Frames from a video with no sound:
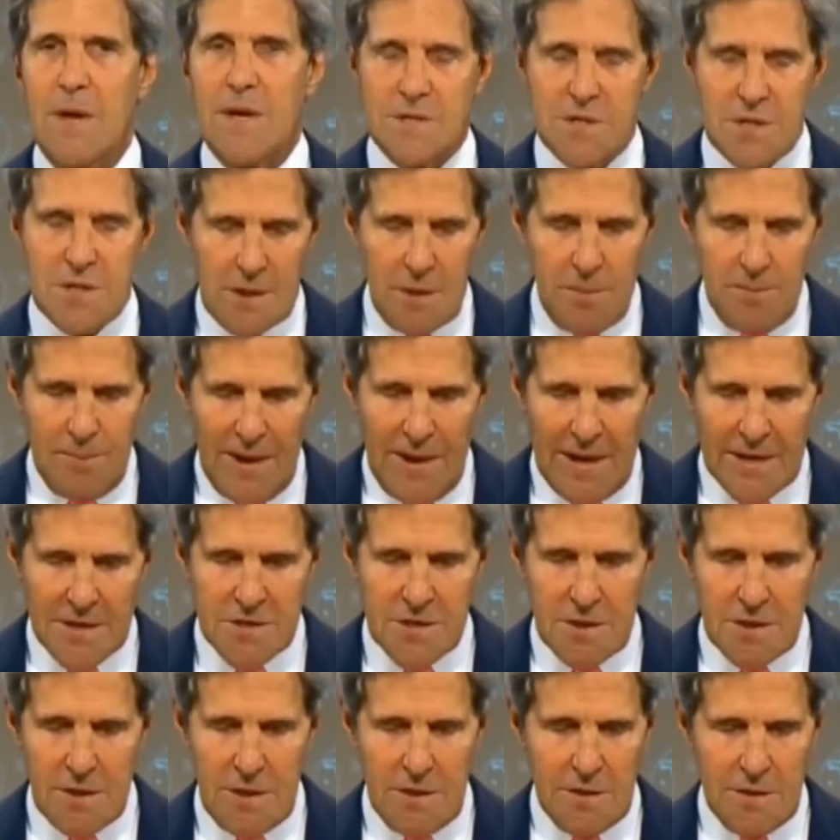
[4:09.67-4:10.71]
has the
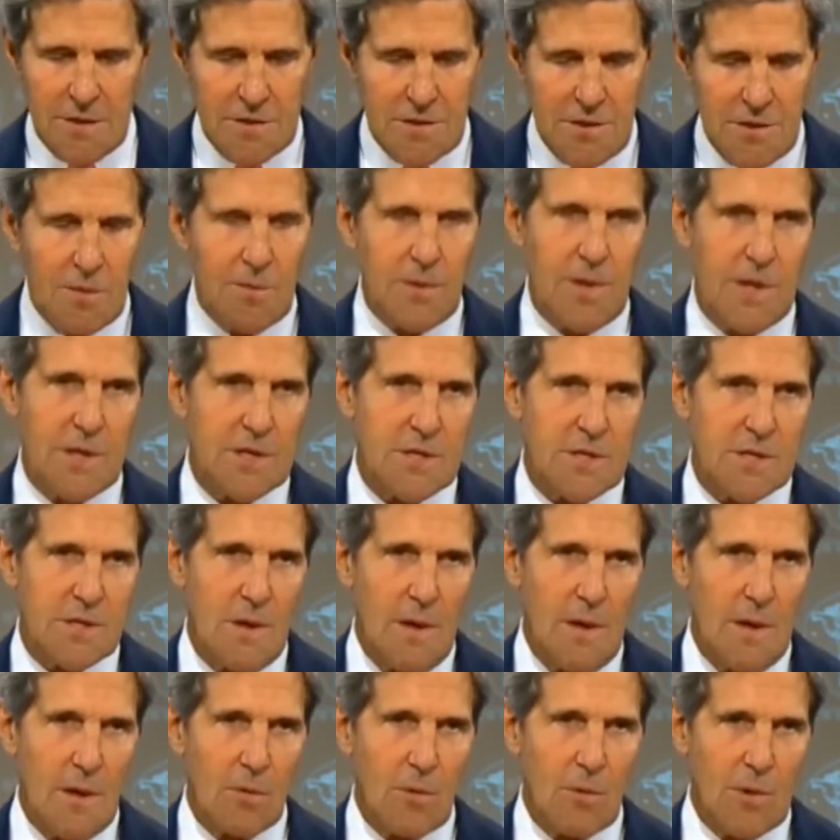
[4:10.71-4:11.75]
capacity to do this
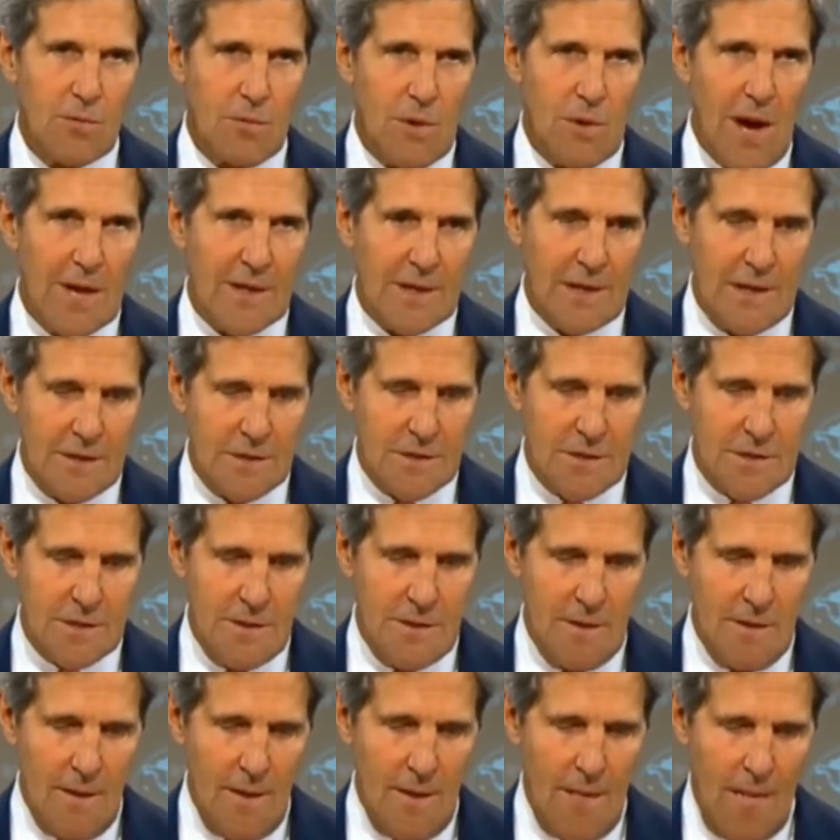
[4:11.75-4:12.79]
with rockets.